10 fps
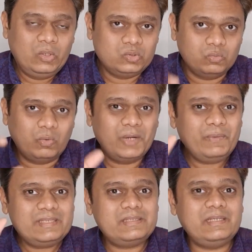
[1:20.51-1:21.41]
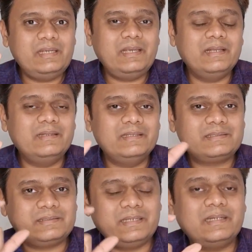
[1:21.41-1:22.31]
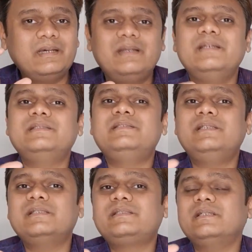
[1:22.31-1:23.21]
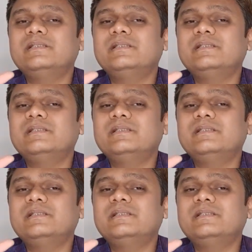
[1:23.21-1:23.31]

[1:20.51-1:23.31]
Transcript: So what we see in this sticker is just